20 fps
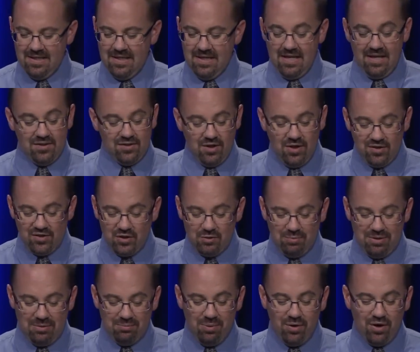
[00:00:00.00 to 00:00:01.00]
He has also
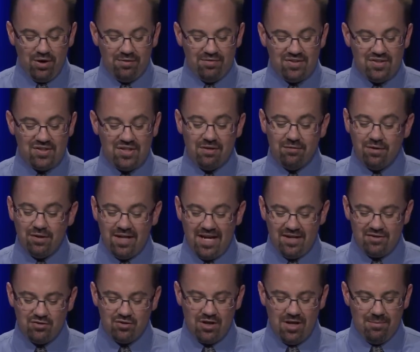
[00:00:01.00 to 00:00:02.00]
been part of several
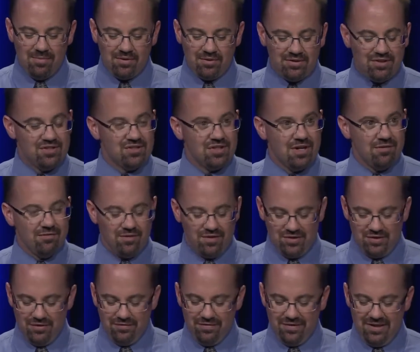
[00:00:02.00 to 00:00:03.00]
astronomical discoveries
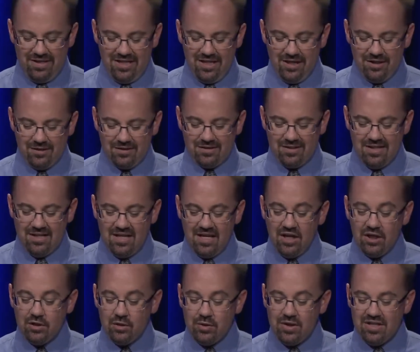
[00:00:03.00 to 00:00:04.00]
over the years,
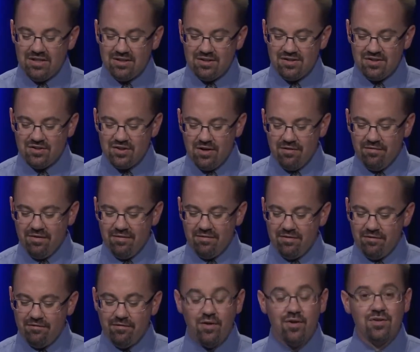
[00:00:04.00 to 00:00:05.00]
including the discovery of
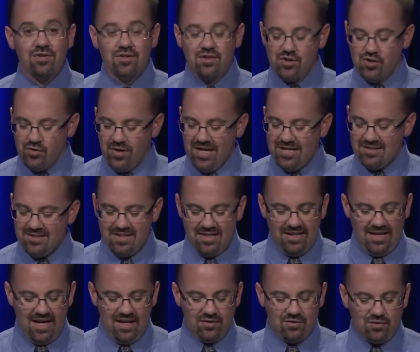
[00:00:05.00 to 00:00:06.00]
the first
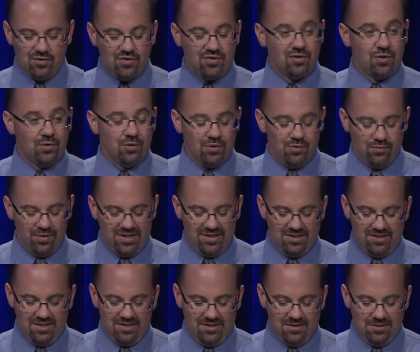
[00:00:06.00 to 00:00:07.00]
transiting extrasolar ring
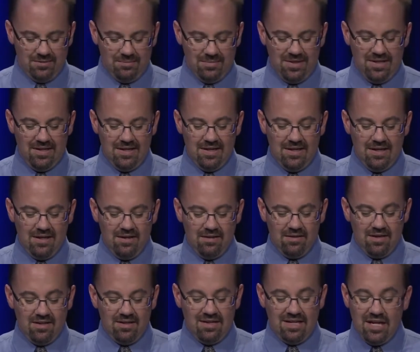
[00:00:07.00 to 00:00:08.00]
system,
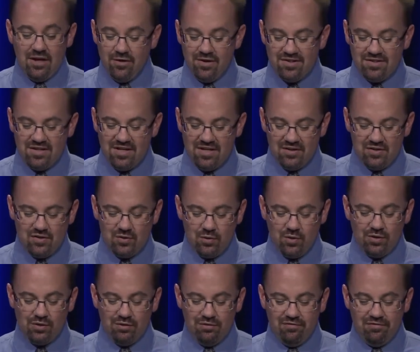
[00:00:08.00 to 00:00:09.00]
the nearest
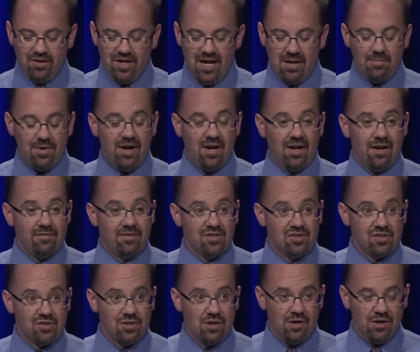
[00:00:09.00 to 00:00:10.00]
historical flyby of a
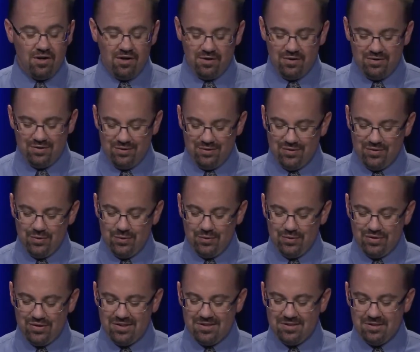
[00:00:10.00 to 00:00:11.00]
star to the
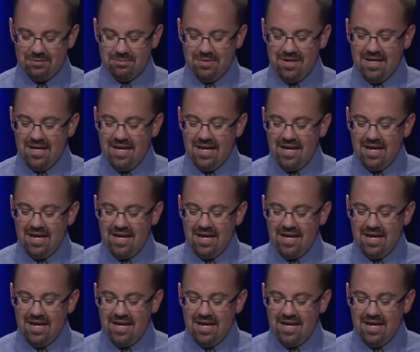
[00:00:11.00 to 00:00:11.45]
solar system,